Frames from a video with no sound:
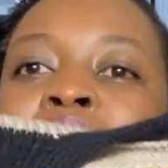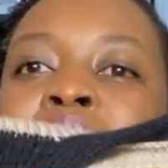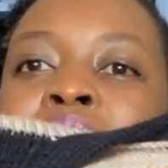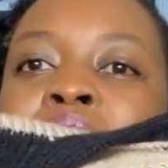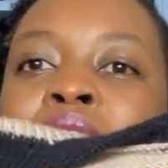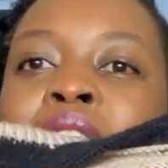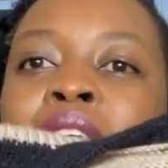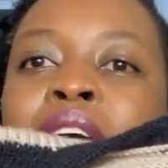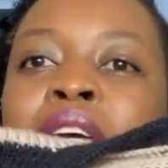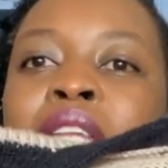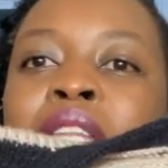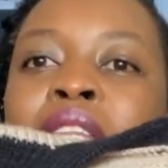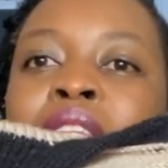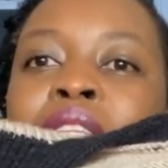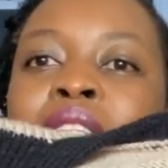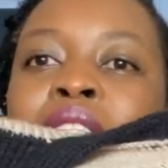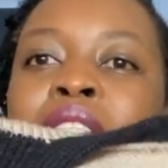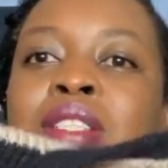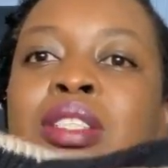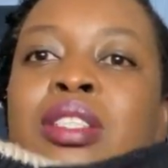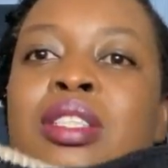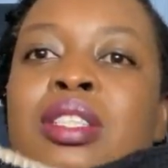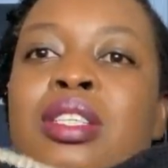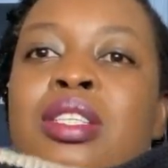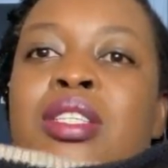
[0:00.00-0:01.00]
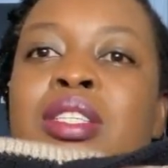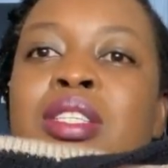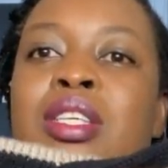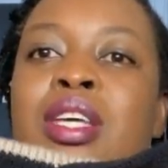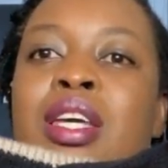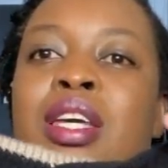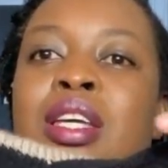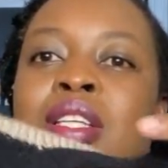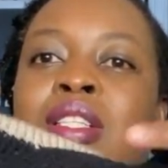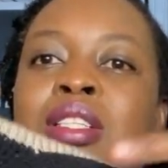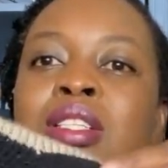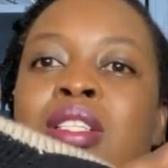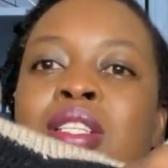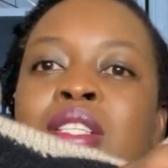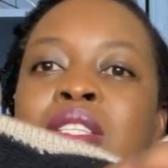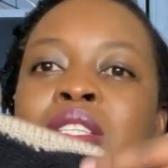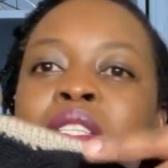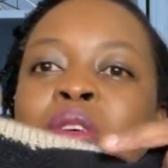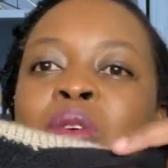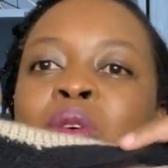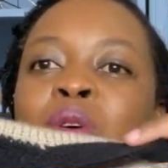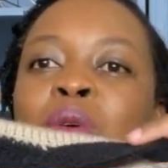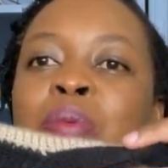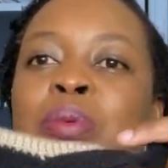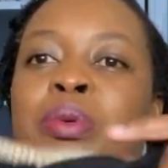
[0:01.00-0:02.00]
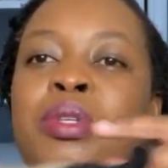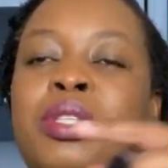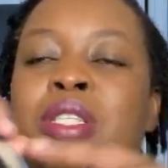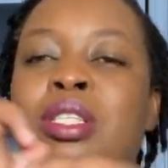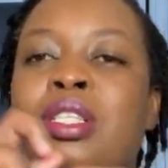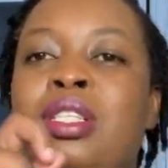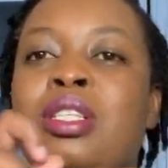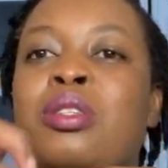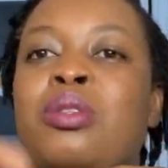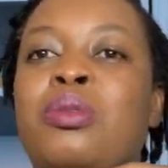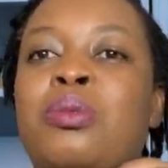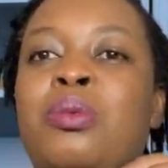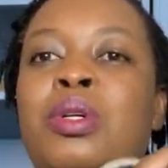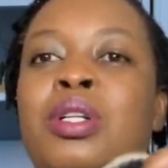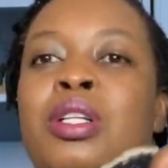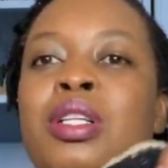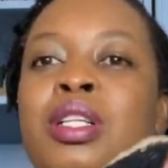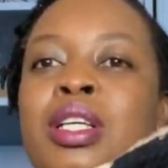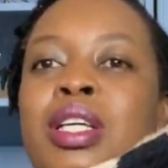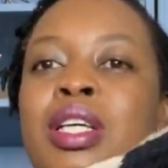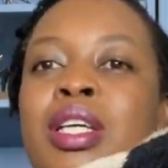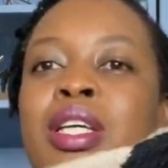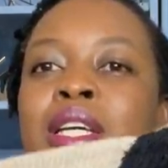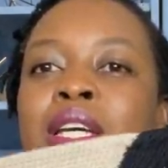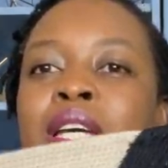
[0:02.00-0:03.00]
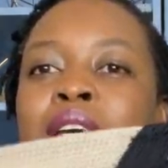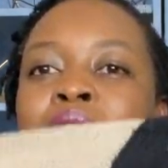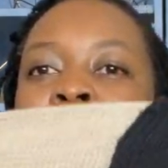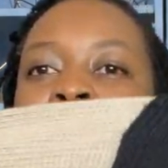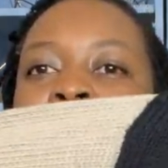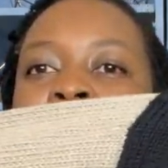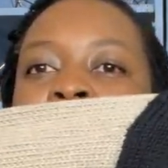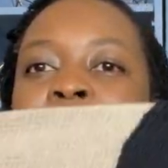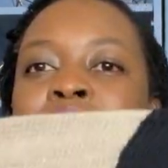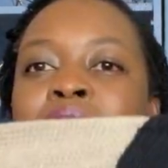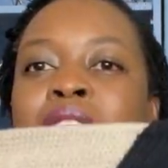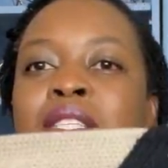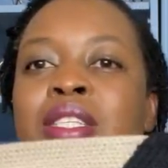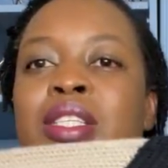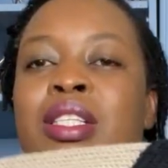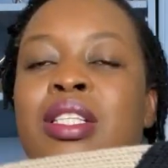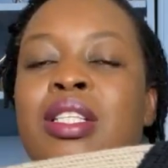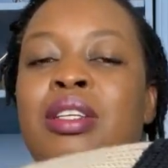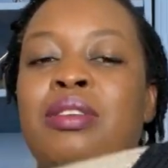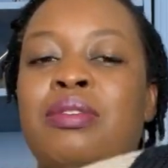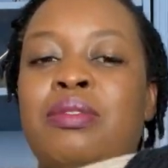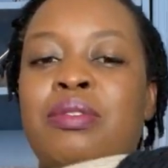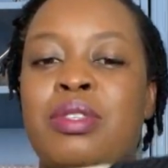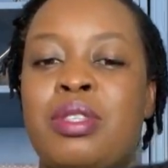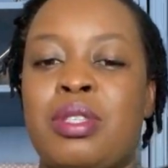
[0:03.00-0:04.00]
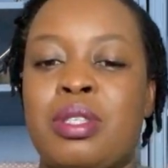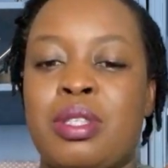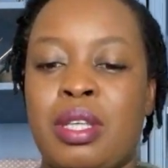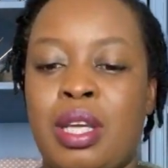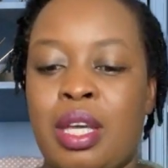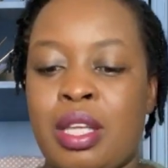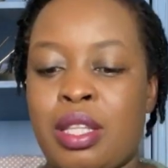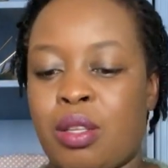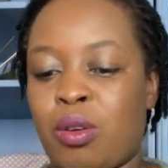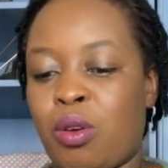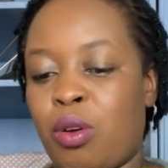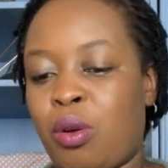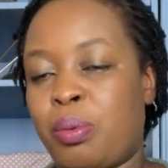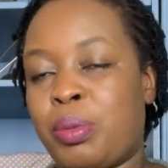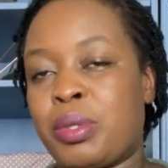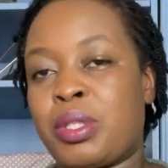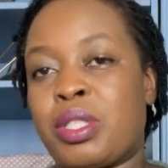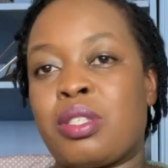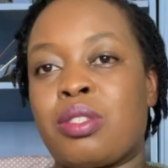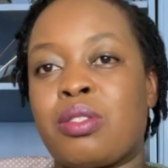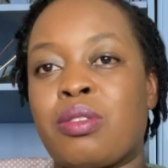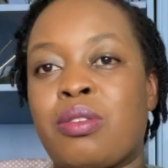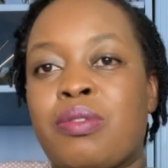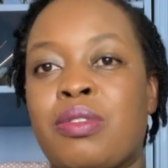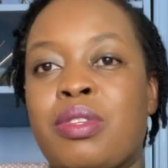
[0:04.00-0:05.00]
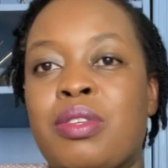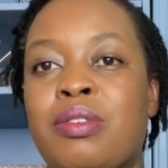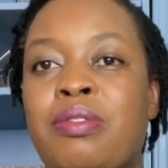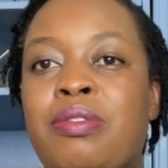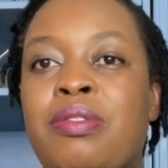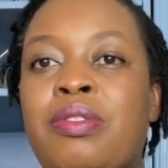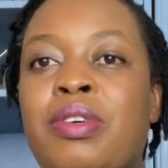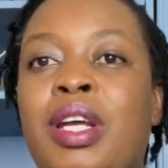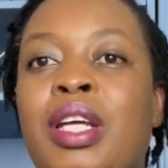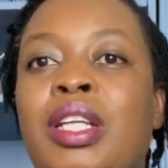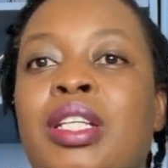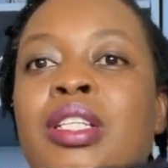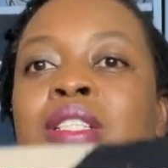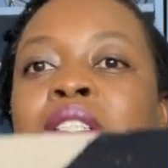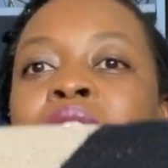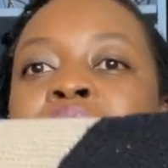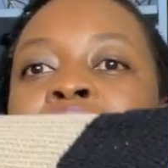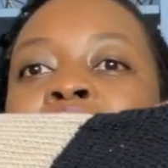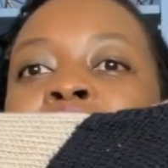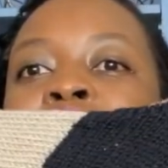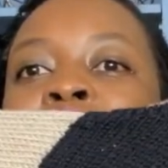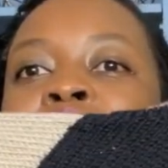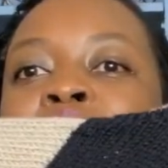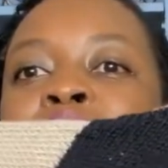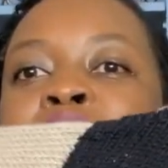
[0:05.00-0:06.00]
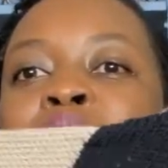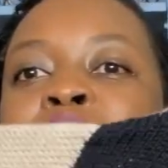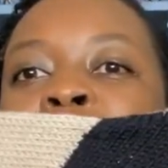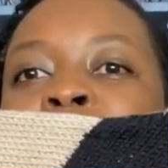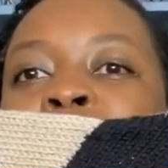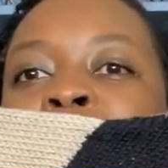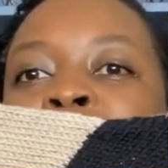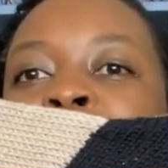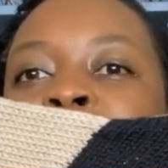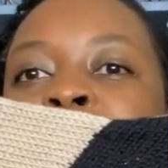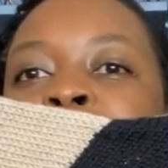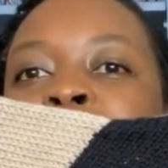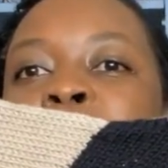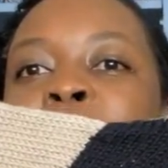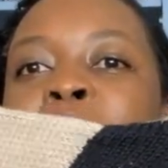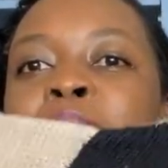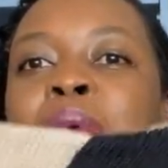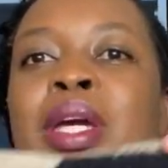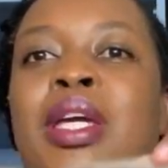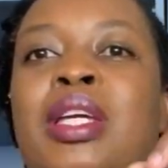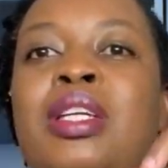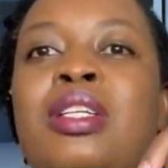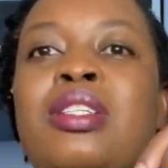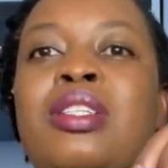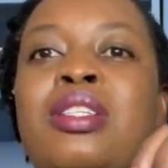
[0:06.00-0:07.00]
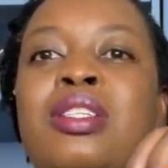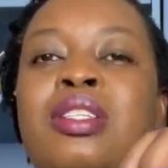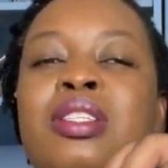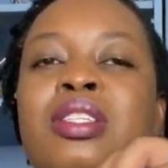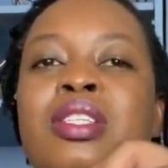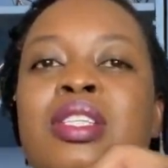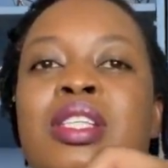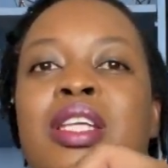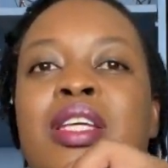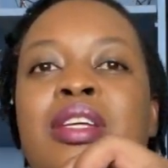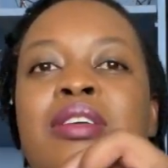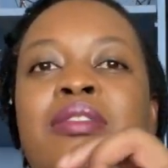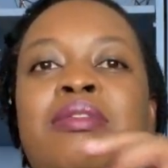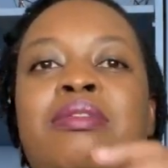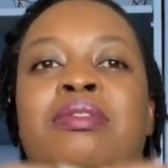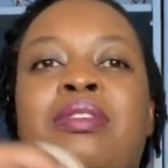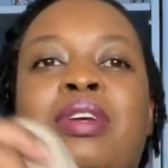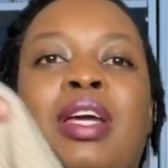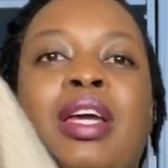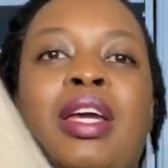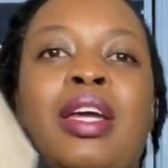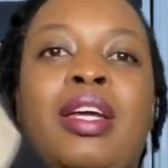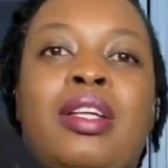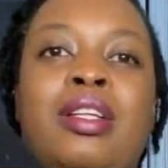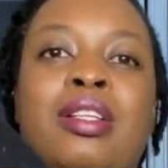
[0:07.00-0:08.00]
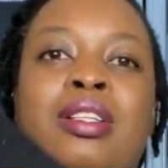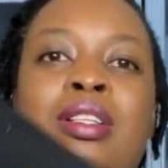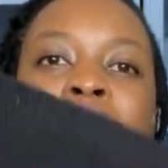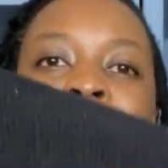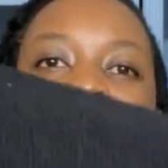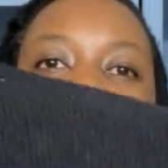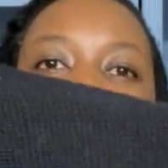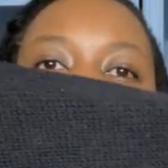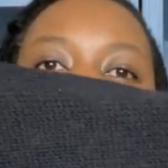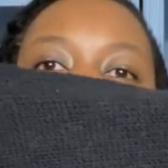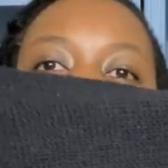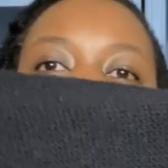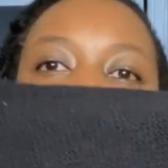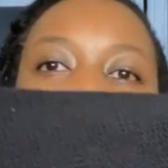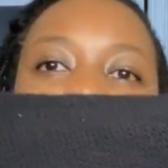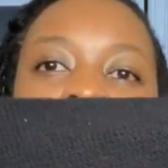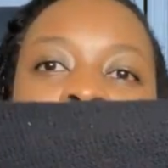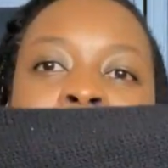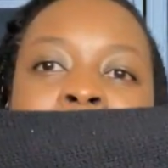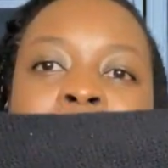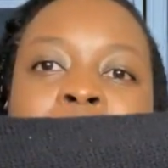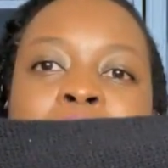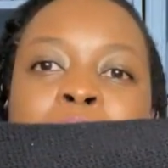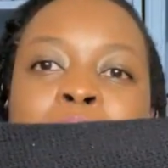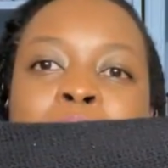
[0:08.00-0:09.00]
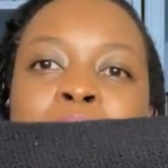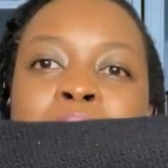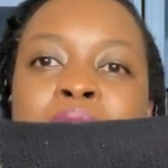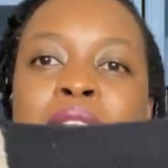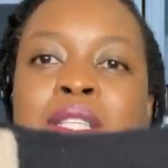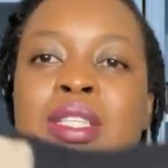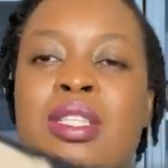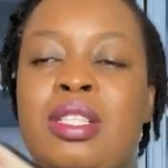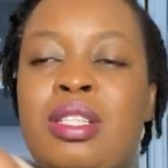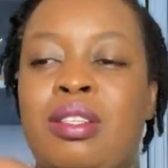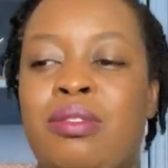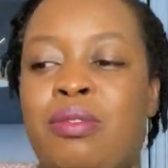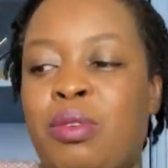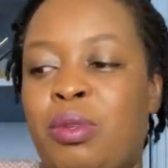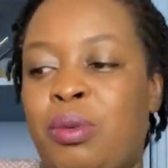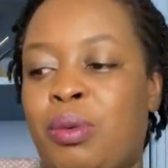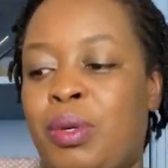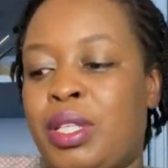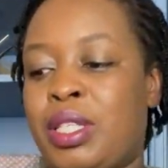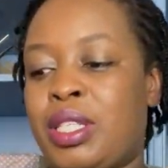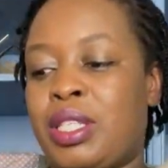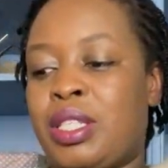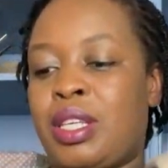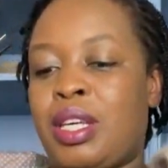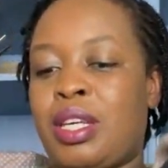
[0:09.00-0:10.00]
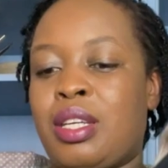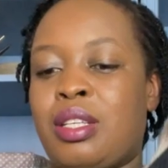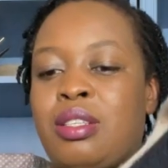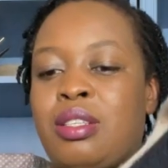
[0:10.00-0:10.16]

and this side is the opposite as well. And then the sleeves are the opposites of the front, so you've got the beige sleeve and the black sleeve on one side.